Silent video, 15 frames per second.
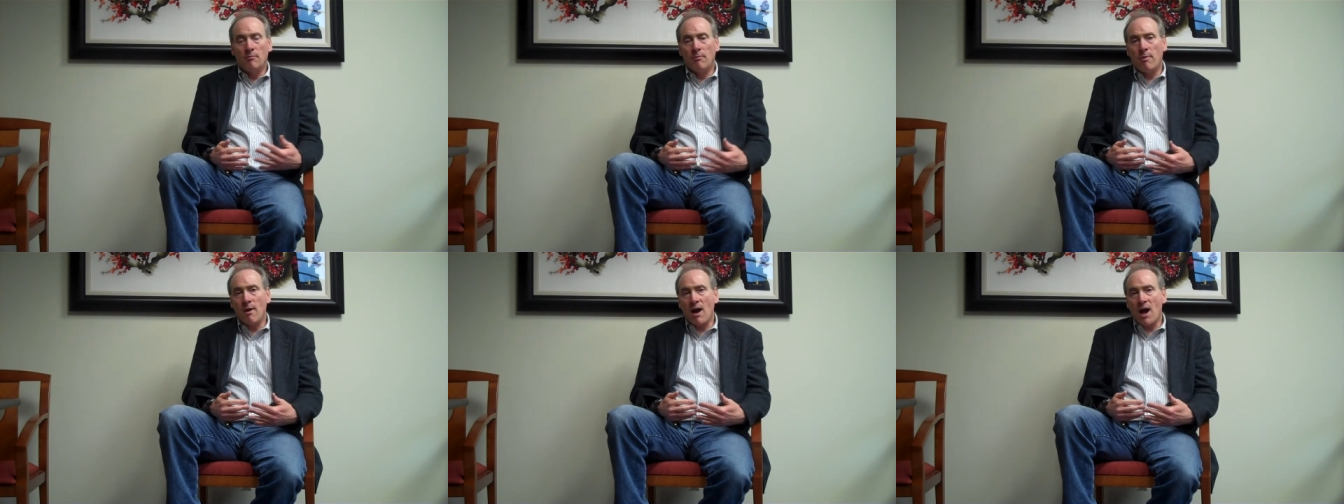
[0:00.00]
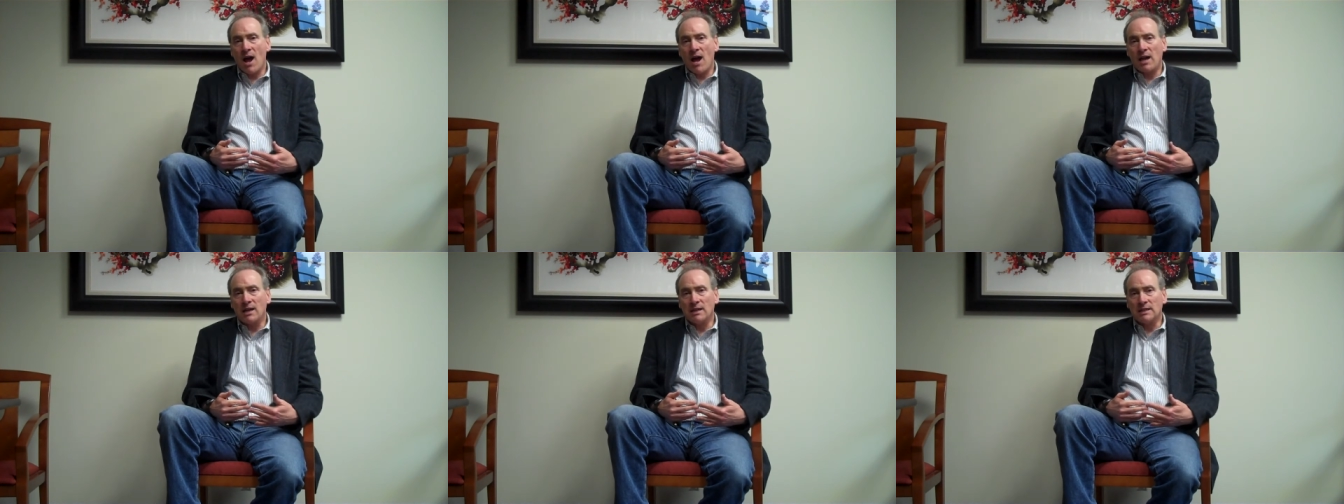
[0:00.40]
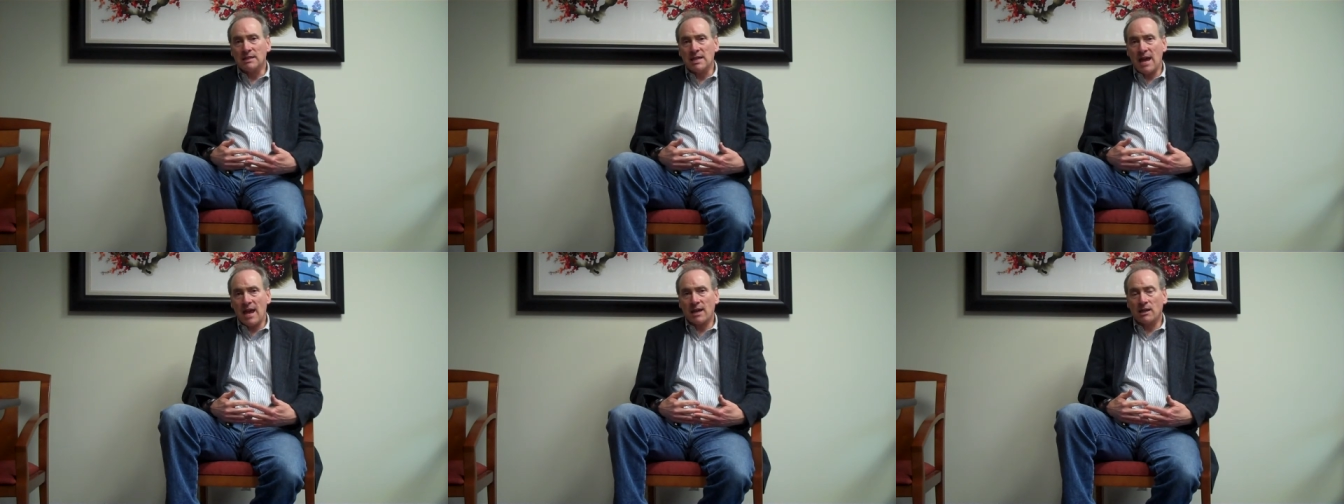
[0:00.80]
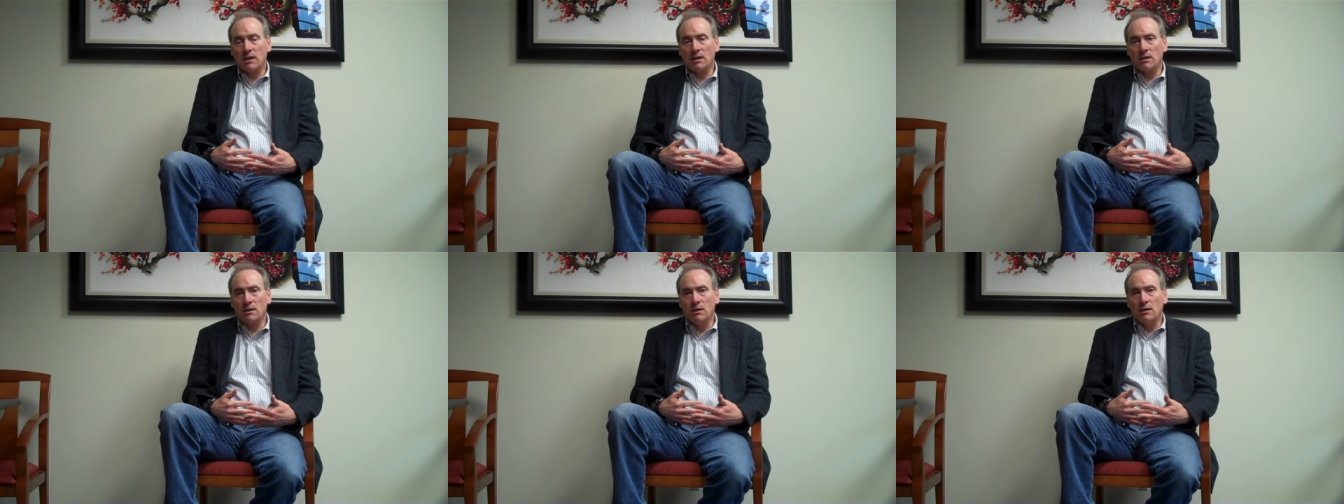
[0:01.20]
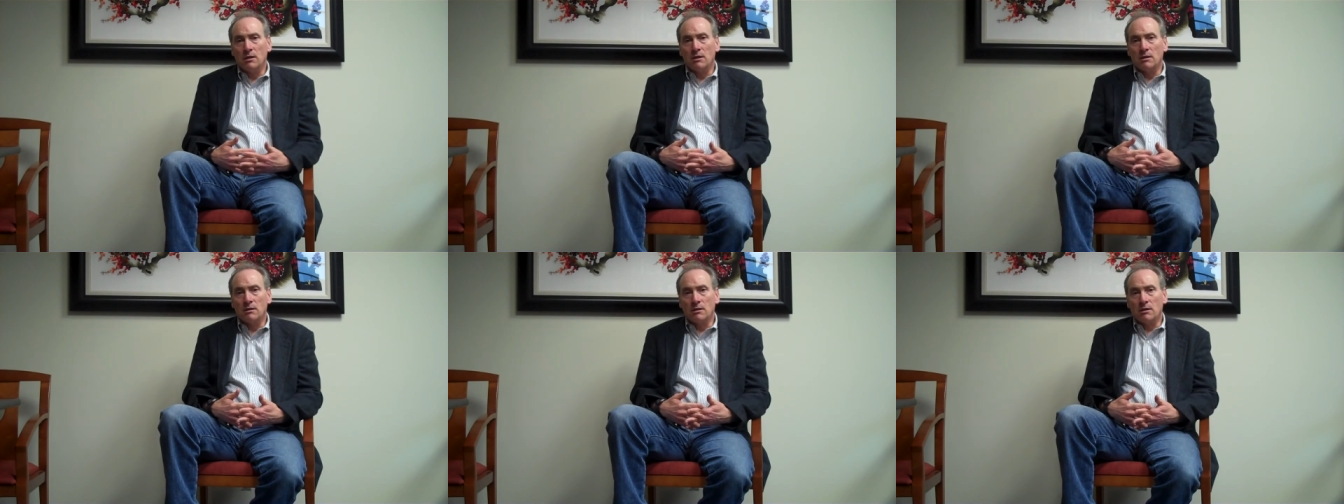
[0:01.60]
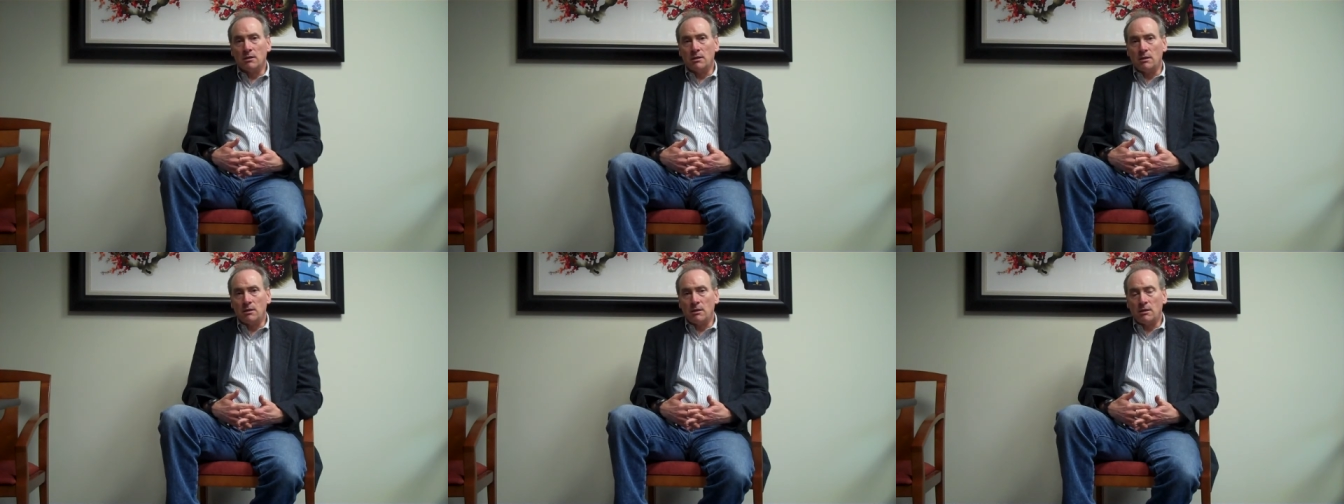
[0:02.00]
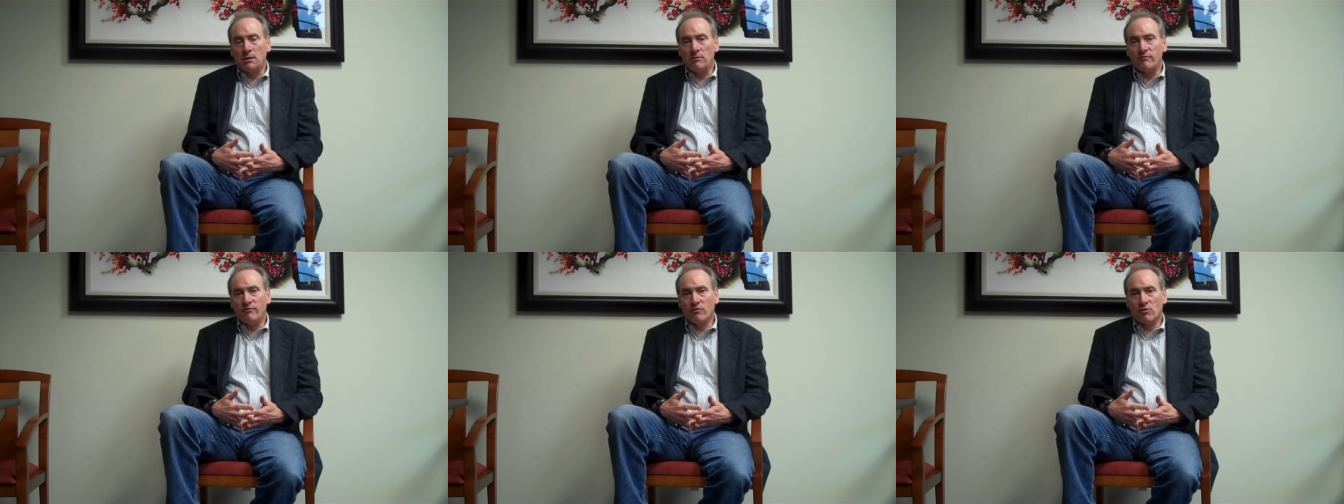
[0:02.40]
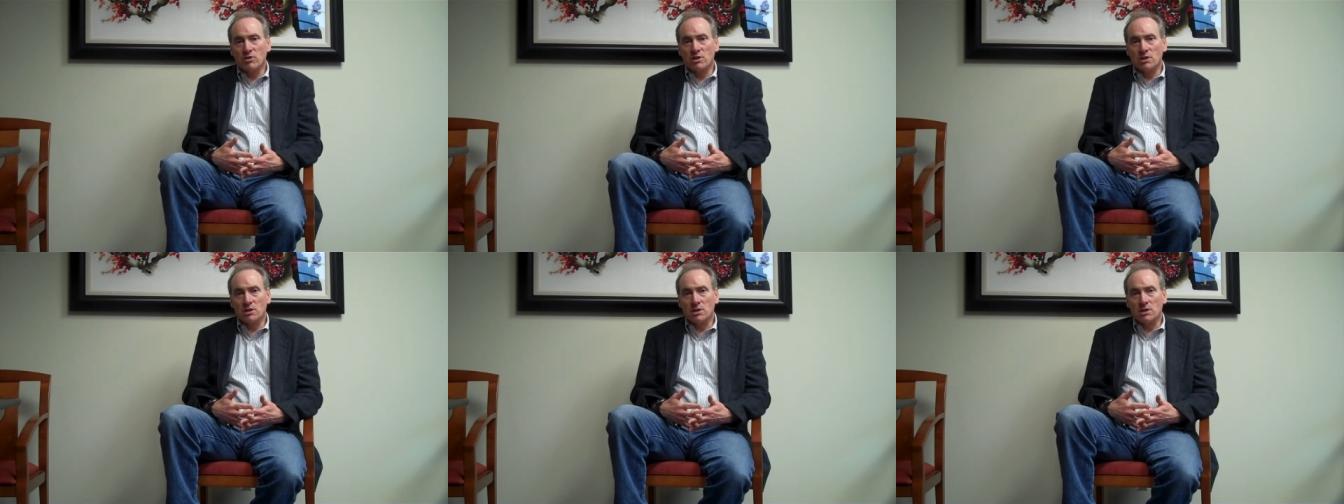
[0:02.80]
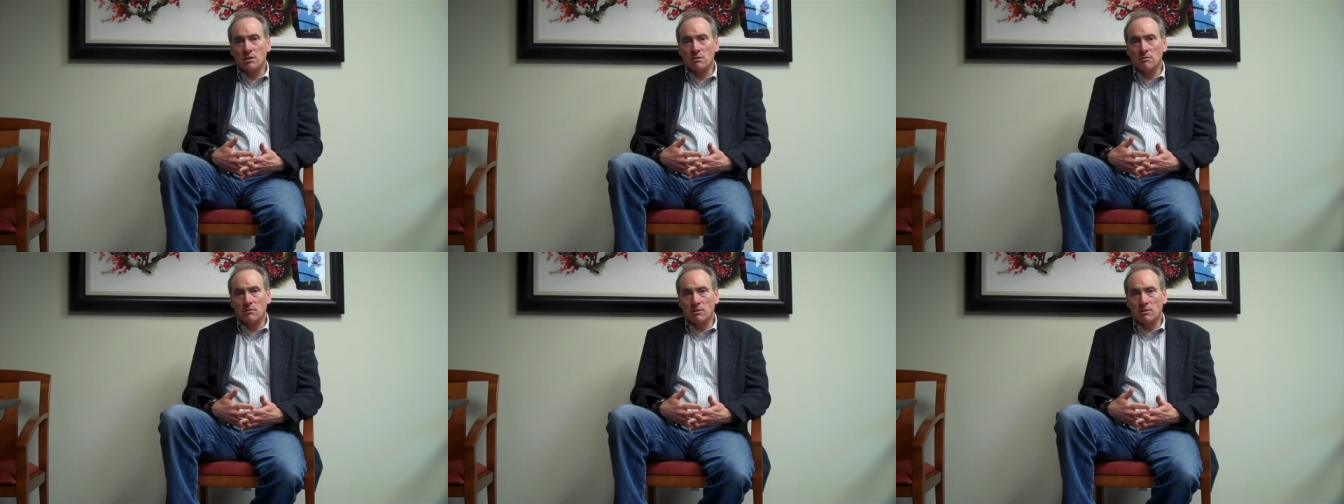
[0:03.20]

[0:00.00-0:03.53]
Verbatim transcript: by attacking the forces